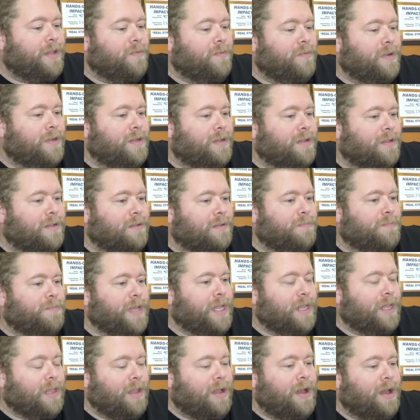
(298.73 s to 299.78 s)
will be
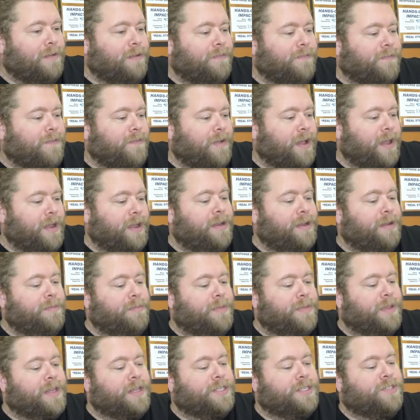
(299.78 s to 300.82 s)
a lot of fun
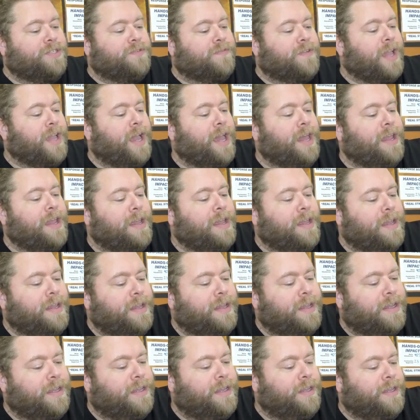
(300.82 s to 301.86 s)
because you've got,
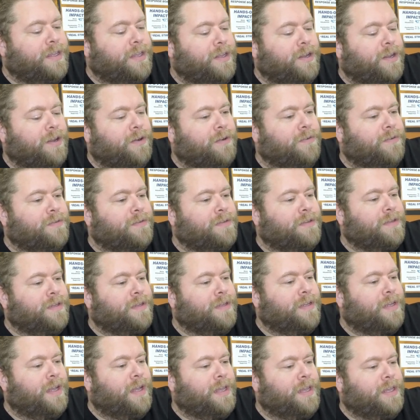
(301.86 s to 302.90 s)

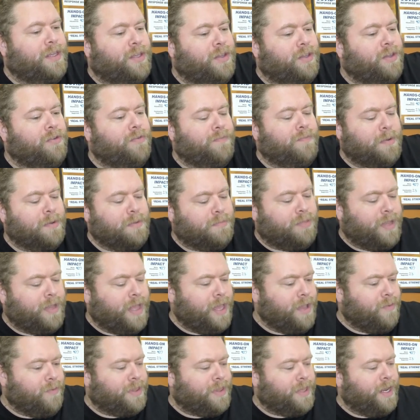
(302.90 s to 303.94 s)
you've been
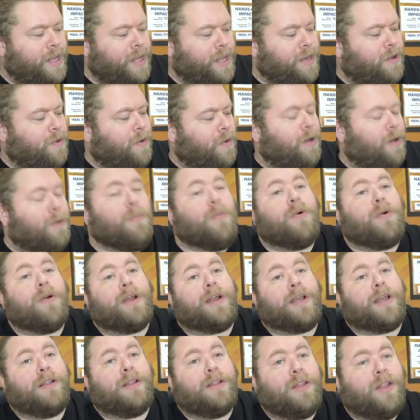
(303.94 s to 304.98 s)
playing with know, all
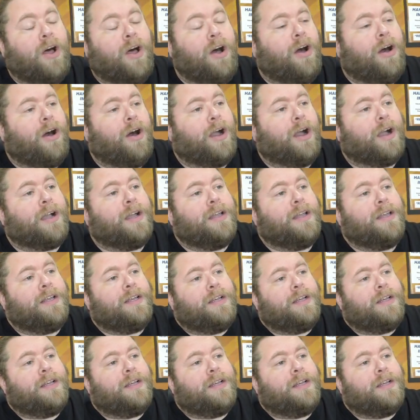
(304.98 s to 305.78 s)
morning long.